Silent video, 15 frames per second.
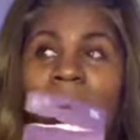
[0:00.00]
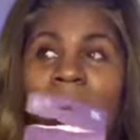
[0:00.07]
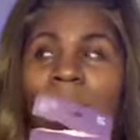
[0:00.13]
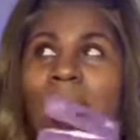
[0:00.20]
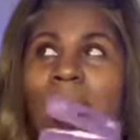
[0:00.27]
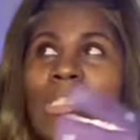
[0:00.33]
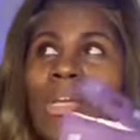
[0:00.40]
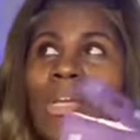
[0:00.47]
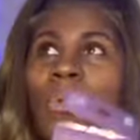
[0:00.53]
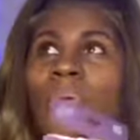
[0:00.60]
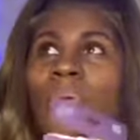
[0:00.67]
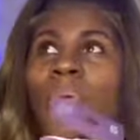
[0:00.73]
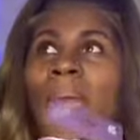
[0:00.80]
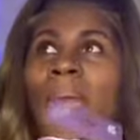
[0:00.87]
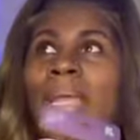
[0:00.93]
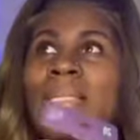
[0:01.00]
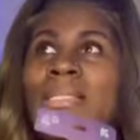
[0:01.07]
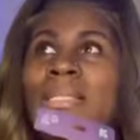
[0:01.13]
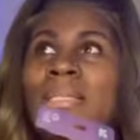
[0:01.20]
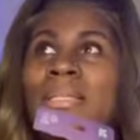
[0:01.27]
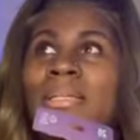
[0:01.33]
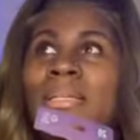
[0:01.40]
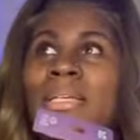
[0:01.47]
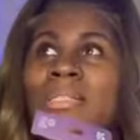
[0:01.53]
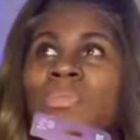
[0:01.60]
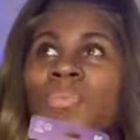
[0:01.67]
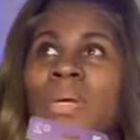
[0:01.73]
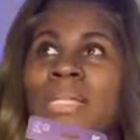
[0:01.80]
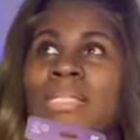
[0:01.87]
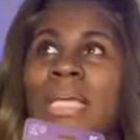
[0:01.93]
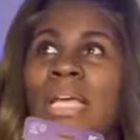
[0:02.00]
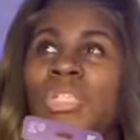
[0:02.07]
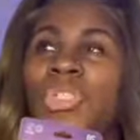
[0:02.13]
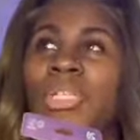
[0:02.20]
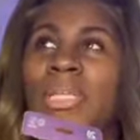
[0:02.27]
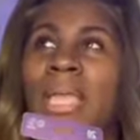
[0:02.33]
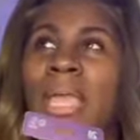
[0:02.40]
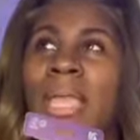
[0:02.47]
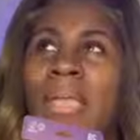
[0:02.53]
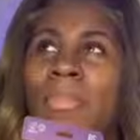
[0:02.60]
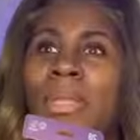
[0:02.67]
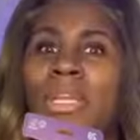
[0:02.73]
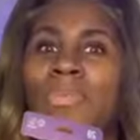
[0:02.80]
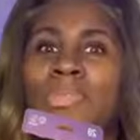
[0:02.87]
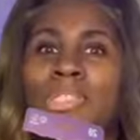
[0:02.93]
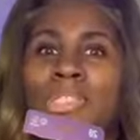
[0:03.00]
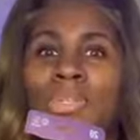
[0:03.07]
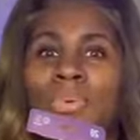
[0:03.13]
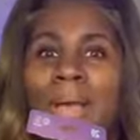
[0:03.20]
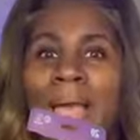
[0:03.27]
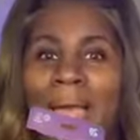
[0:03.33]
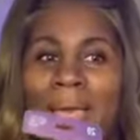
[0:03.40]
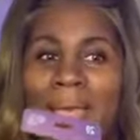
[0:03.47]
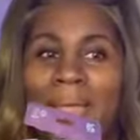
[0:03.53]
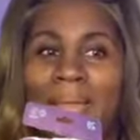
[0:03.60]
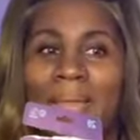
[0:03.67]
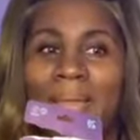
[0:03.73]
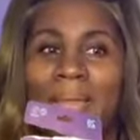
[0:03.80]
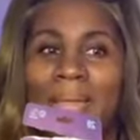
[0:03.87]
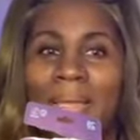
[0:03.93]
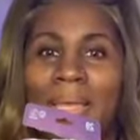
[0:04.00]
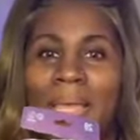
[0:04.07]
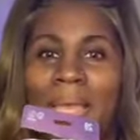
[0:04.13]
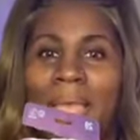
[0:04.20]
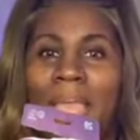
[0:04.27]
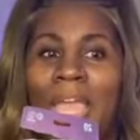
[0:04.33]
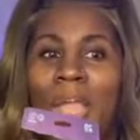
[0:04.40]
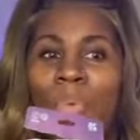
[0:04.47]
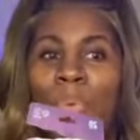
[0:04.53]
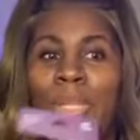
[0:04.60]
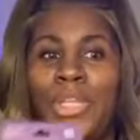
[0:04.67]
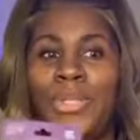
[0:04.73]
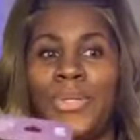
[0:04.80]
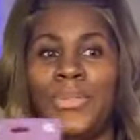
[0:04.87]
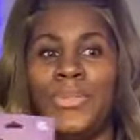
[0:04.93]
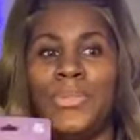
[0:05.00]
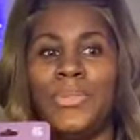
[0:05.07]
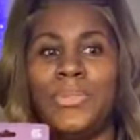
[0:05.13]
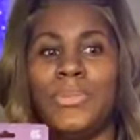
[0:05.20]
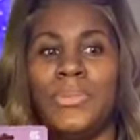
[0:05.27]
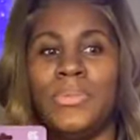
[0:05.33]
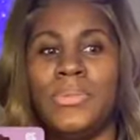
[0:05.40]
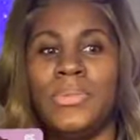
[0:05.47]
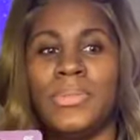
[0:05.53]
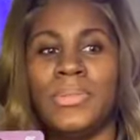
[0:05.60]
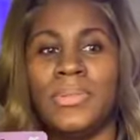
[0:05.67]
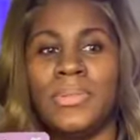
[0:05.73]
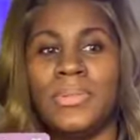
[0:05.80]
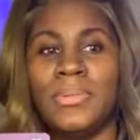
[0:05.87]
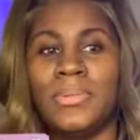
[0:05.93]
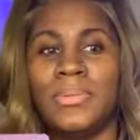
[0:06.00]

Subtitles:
And what is so crazy, because one time she came and it was too high, and we used